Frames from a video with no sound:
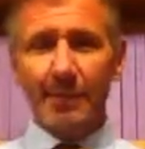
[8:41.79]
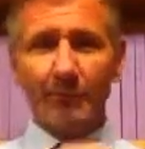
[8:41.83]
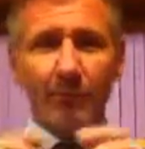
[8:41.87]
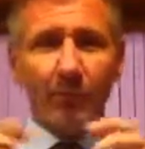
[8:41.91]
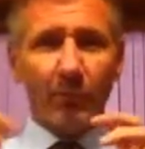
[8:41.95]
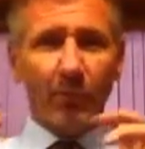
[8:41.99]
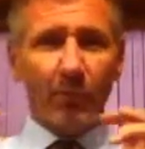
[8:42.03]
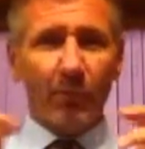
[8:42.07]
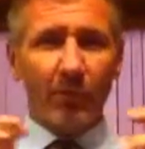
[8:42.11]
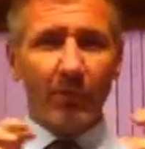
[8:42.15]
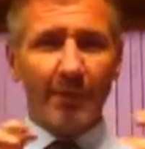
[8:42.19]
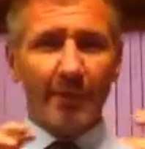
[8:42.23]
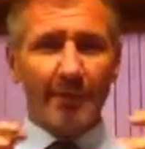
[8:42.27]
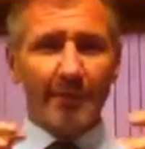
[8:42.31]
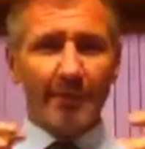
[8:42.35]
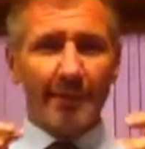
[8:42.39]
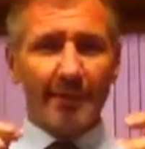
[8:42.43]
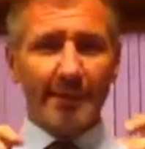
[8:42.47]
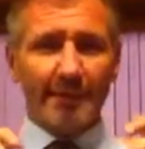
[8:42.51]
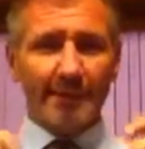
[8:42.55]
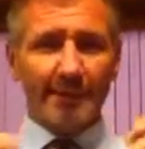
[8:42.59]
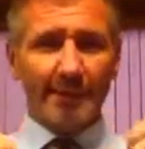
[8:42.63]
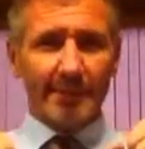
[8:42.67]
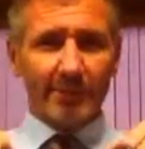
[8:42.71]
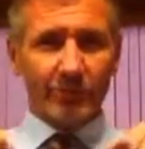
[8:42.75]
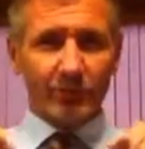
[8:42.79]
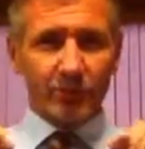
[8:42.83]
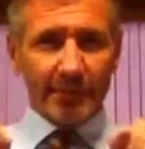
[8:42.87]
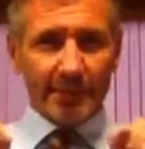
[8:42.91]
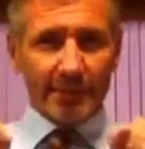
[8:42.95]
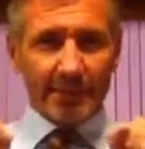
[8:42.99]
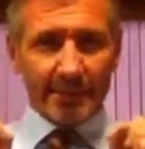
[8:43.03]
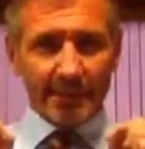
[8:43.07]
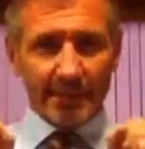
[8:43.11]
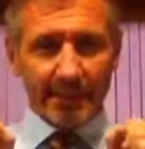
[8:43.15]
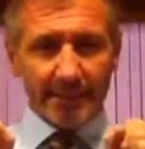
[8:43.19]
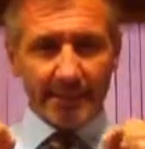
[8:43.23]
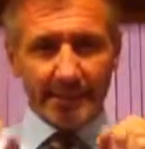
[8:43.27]
but what I think is
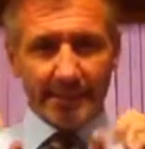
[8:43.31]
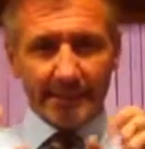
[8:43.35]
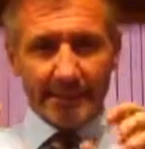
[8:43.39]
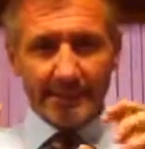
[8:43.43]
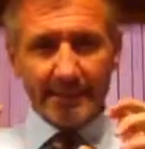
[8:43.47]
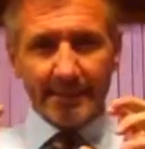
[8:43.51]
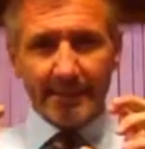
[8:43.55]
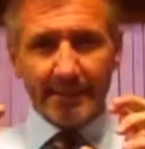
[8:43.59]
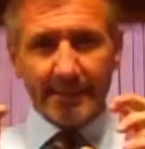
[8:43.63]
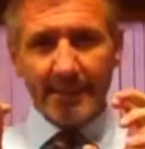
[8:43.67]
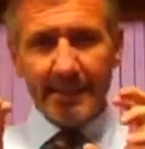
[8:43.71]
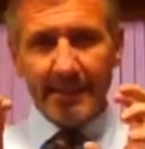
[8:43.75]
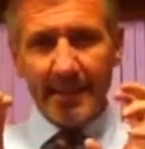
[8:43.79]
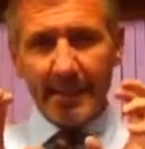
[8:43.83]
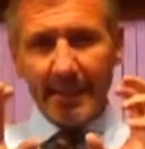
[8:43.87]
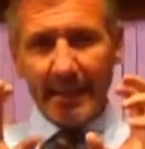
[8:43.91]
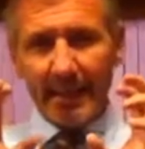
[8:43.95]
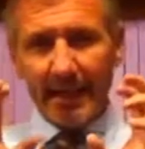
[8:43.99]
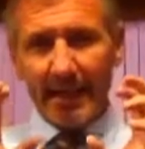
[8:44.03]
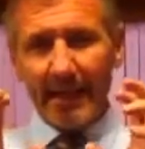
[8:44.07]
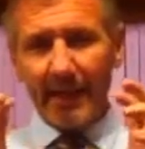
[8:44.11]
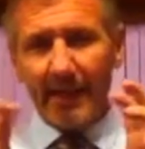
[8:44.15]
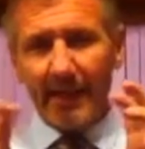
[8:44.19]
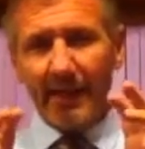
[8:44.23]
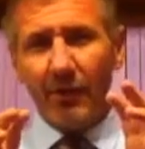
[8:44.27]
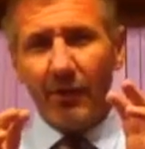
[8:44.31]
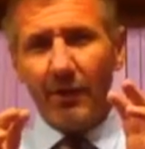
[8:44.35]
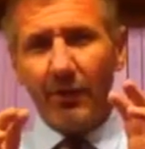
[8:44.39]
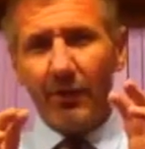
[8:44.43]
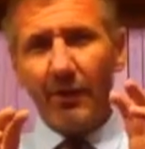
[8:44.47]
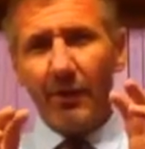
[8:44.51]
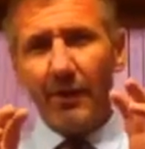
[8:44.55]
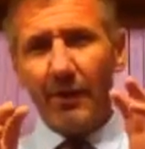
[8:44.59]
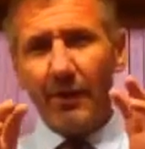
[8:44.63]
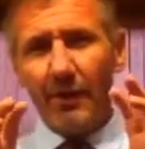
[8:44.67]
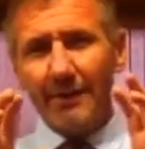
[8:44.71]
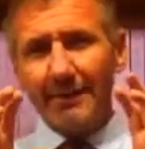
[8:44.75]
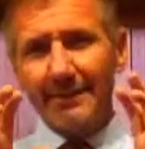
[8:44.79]
interesting is to see how
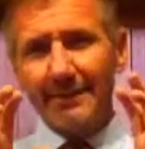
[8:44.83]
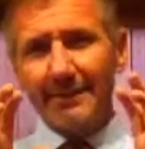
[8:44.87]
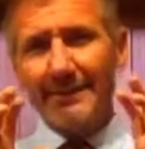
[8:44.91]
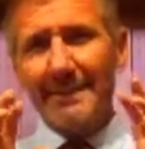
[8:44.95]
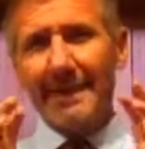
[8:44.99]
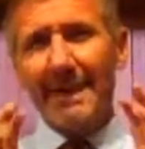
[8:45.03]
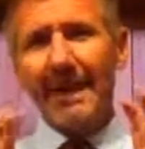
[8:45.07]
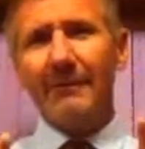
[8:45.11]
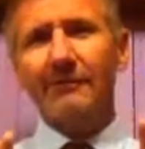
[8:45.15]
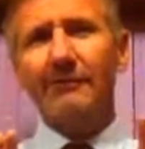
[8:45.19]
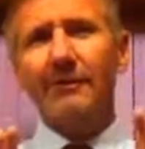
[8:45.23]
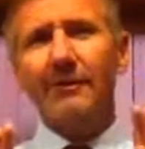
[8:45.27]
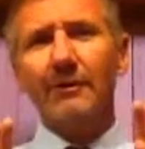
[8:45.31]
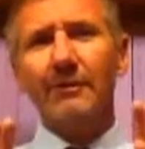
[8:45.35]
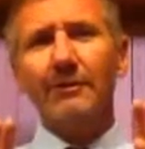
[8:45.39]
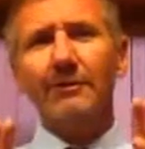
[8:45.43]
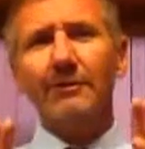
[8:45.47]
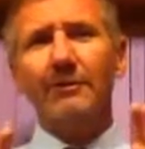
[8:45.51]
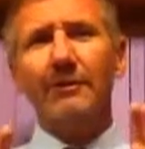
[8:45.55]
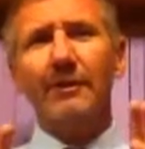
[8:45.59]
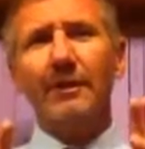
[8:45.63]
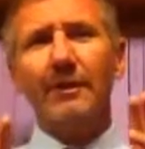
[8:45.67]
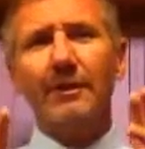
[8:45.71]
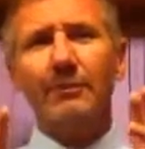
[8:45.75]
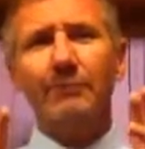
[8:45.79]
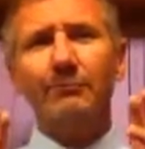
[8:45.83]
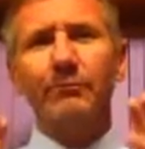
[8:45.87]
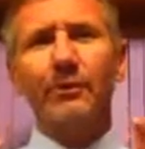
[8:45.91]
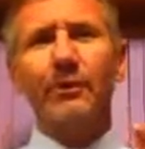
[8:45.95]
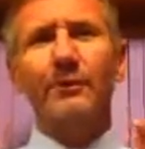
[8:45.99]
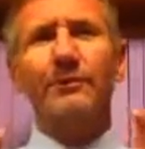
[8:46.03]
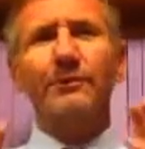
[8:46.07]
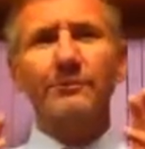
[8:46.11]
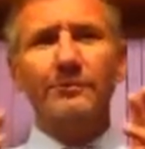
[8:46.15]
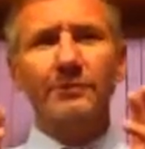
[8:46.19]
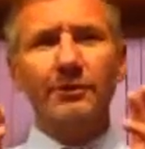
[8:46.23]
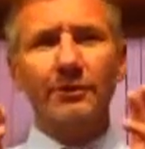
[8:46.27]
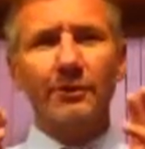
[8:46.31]
narrow an
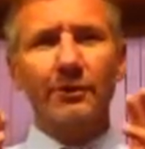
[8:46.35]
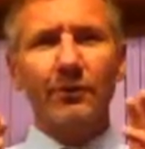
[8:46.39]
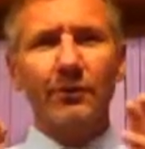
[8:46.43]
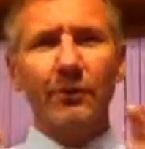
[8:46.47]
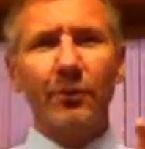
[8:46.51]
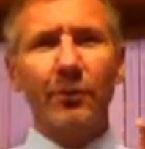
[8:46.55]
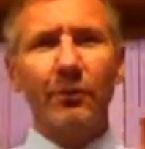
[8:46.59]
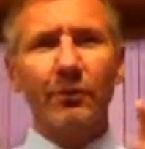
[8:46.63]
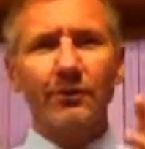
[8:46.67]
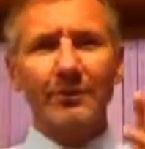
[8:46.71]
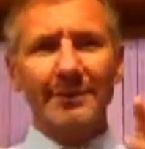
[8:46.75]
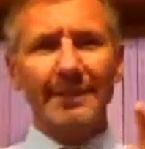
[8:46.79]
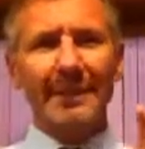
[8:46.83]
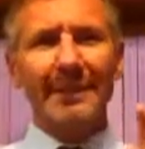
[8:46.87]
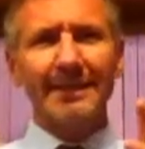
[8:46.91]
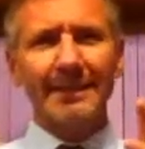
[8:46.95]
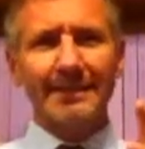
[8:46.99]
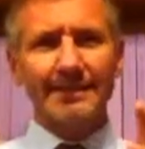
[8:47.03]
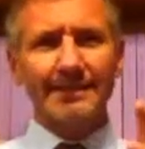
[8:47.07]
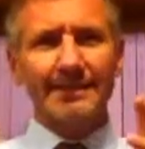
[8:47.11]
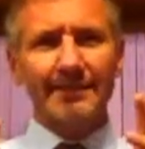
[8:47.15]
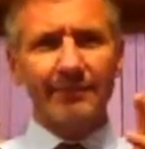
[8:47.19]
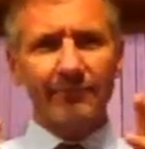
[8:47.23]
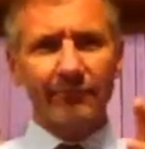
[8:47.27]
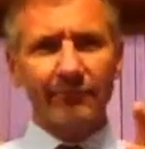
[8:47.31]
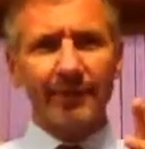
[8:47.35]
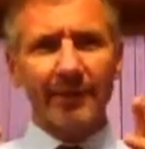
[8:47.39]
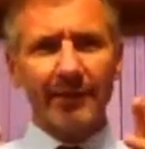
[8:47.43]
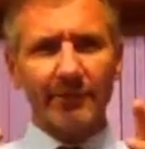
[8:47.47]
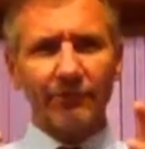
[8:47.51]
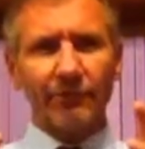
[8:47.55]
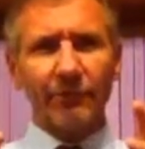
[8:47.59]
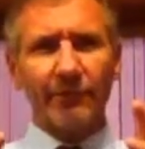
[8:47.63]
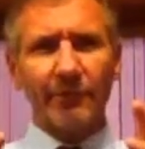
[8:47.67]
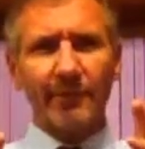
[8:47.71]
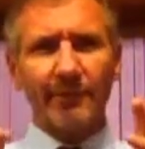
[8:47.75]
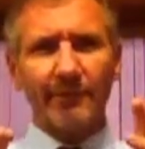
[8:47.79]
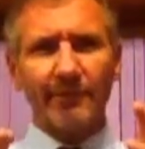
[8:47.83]
approach the court takes to fair
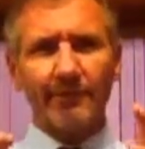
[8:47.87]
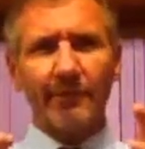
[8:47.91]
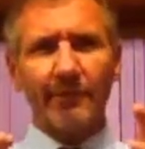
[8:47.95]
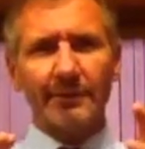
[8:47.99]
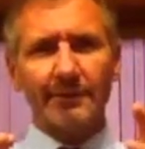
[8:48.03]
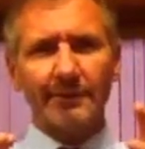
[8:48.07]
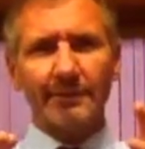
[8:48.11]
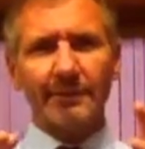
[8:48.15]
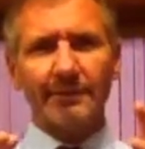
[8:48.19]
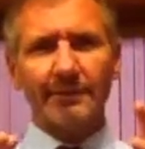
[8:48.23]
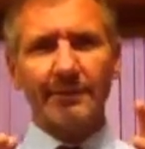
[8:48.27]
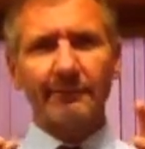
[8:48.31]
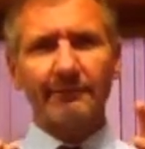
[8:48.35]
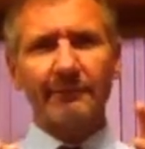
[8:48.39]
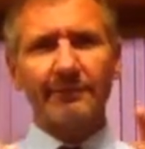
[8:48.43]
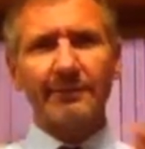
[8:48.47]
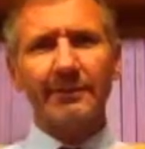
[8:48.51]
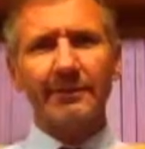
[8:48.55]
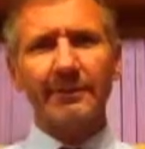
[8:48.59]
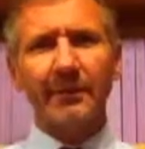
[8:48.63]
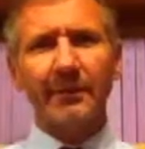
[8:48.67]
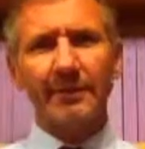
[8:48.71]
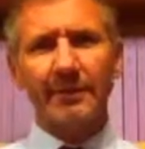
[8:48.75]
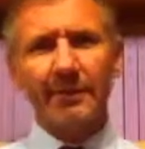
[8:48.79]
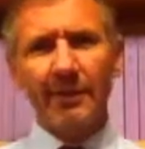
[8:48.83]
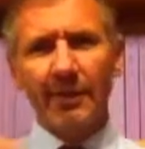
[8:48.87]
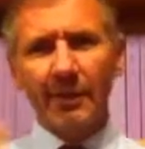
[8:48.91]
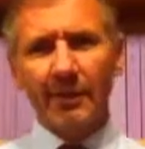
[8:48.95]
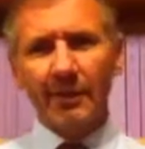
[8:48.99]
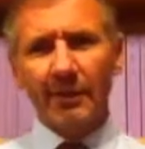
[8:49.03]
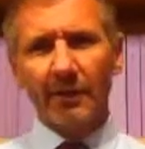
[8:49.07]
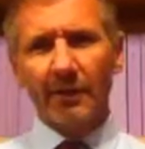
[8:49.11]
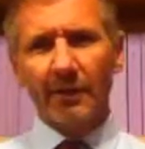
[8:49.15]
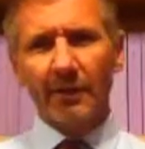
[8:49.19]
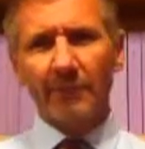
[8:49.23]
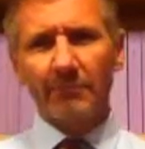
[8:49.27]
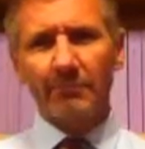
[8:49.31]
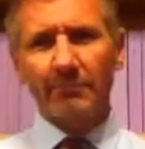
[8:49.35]
trial in 1979
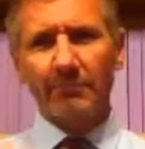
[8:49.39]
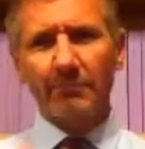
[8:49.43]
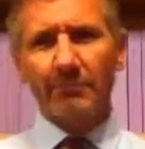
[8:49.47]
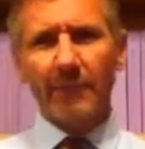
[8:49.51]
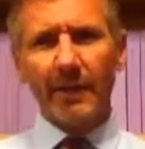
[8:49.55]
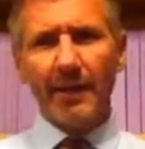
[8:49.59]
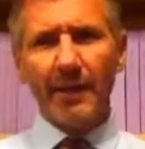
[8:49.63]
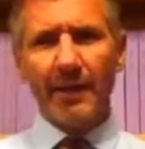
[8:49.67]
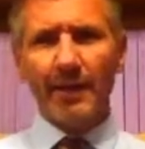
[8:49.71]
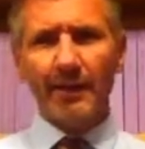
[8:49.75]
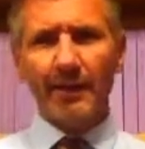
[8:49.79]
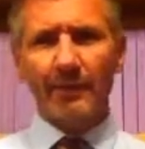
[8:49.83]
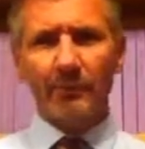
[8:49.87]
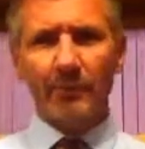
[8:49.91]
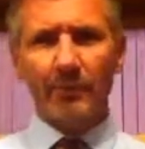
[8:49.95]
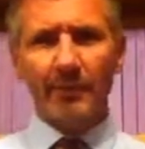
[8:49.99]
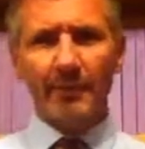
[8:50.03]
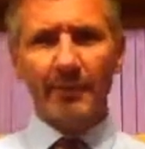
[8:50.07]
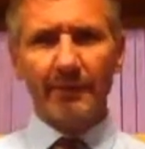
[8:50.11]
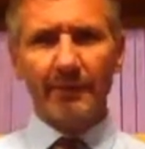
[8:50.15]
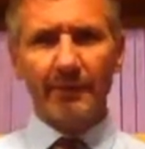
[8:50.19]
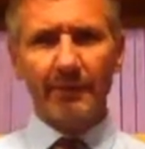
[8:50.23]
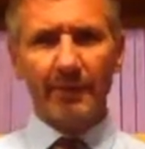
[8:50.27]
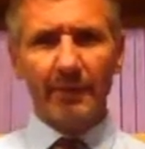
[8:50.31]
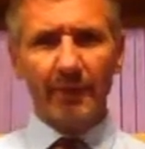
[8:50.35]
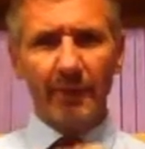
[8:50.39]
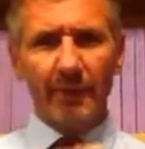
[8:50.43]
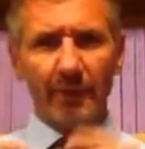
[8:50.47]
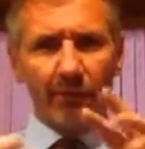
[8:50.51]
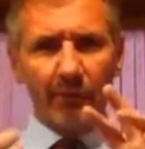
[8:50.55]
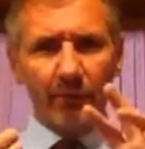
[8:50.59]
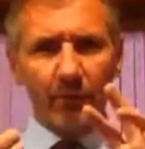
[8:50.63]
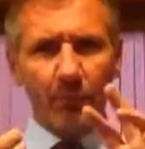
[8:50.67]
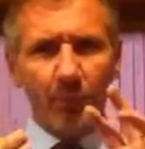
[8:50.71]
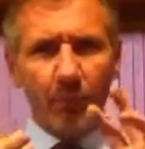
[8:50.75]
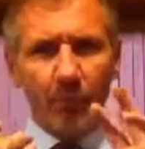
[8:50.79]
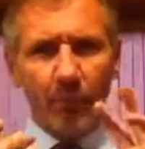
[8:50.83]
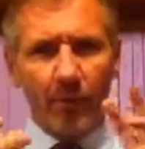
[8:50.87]
compared with
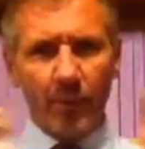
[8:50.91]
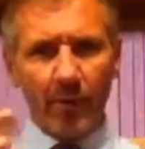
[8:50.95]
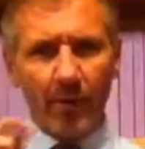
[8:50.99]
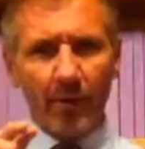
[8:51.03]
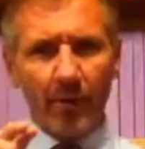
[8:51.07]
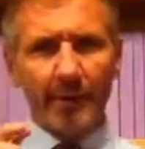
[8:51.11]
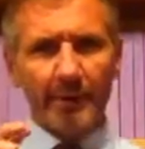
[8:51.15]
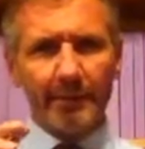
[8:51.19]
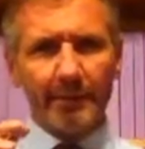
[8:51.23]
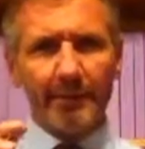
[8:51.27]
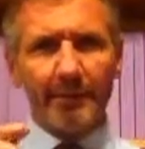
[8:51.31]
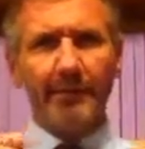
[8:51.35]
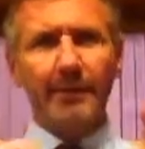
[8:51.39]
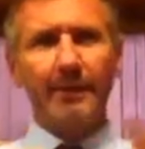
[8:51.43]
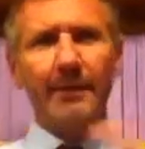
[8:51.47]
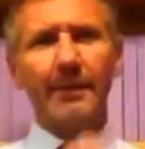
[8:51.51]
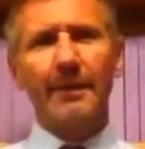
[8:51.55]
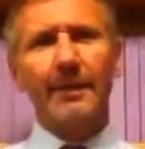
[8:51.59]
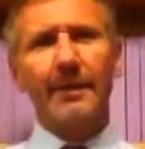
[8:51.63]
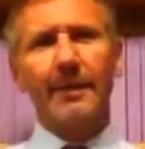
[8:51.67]
the wider